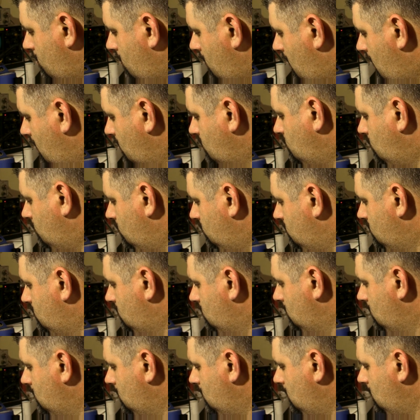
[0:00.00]

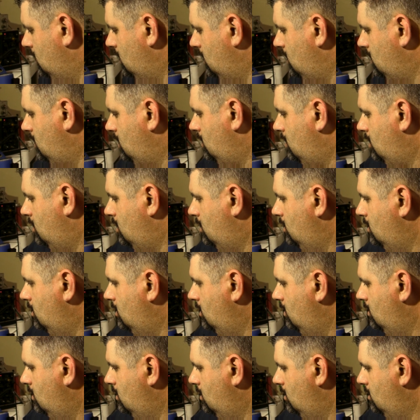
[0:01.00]
modules into your
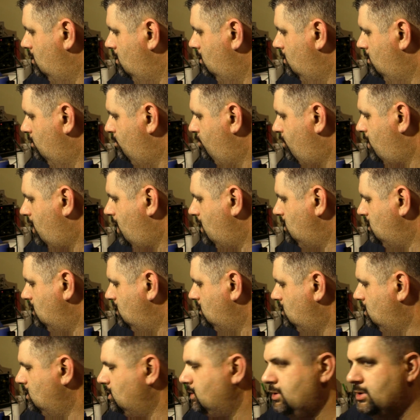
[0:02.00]

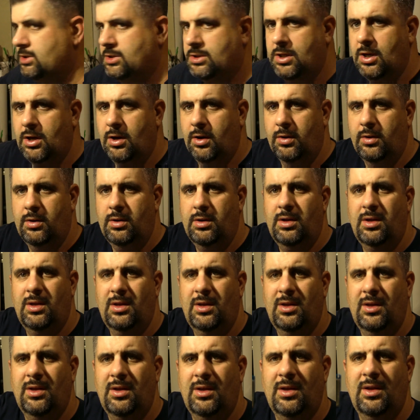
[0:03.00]
project and just go.
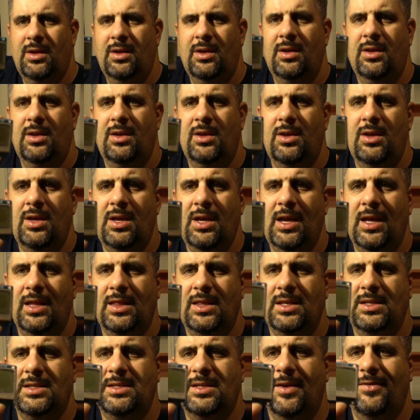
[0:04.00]
You can get
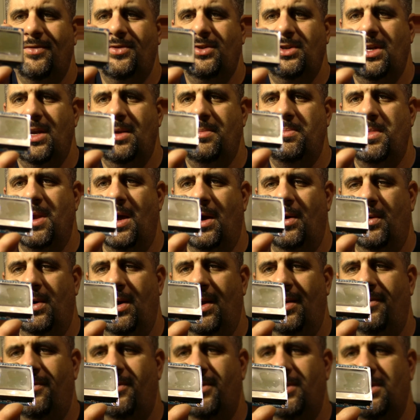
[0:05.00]
this stuff cheap now. When
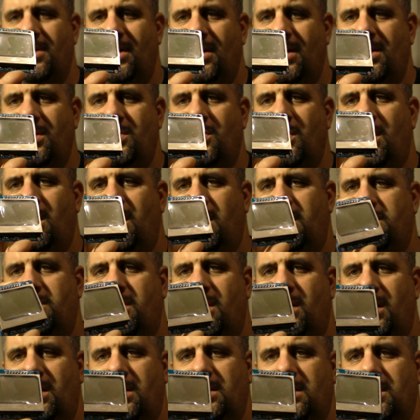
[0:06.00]
I first started doing
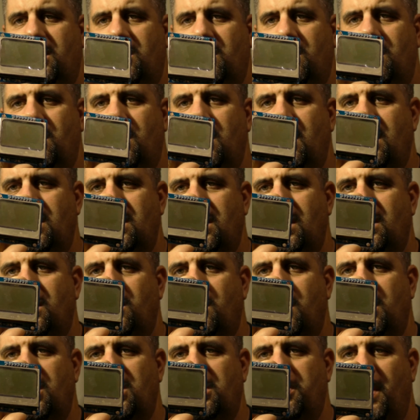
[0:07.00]
electronics, these things
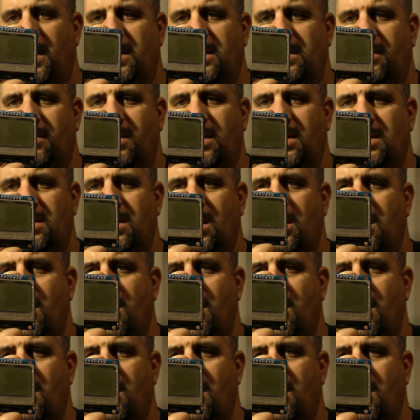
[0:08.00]
were expensive. This is a